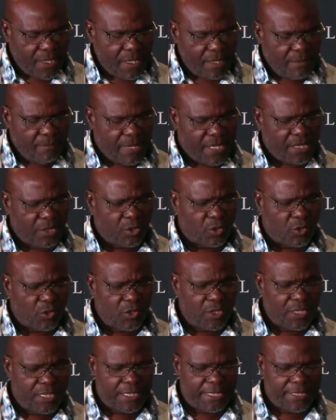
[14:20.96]
my
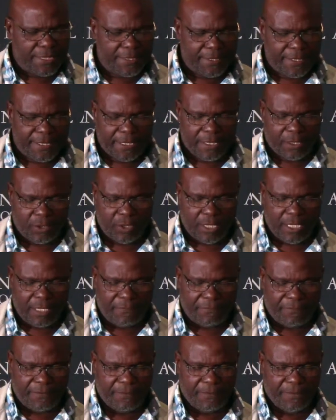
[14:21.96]
role in the royal
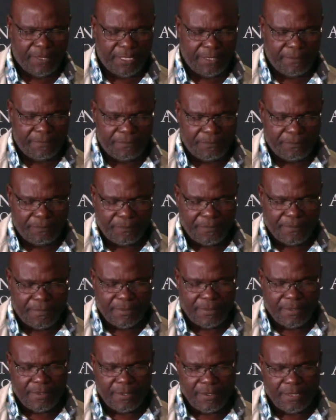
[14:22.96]
family
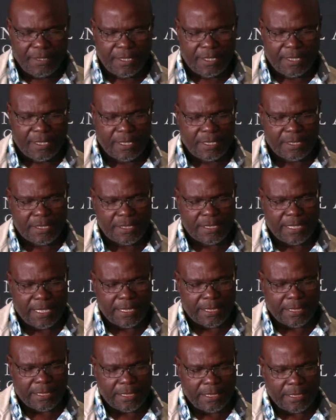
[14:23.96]
is
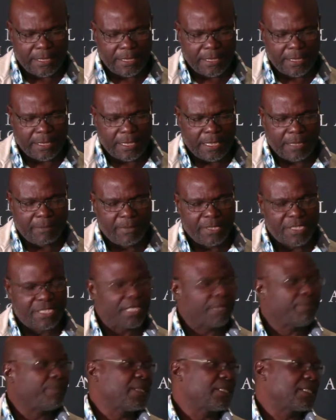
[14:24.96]
like, I'm a
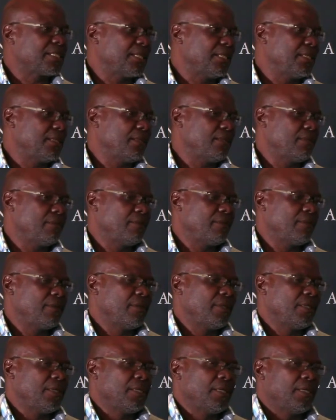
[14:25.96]
chairperson.
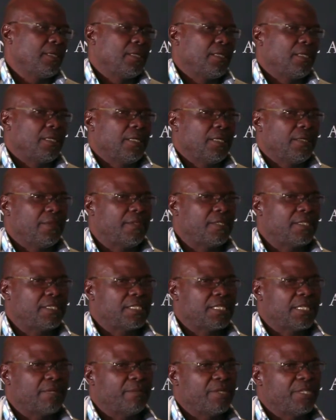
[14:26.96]

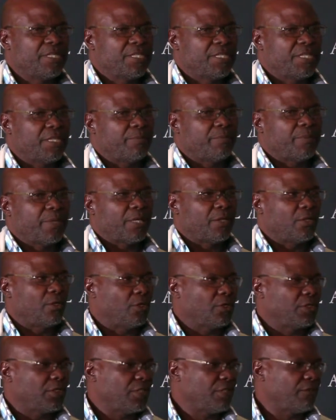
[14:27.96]
This chairmanship, I
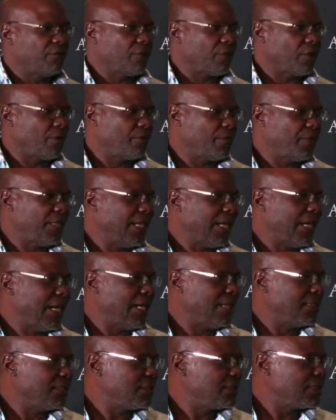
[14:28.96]
got it from the aunt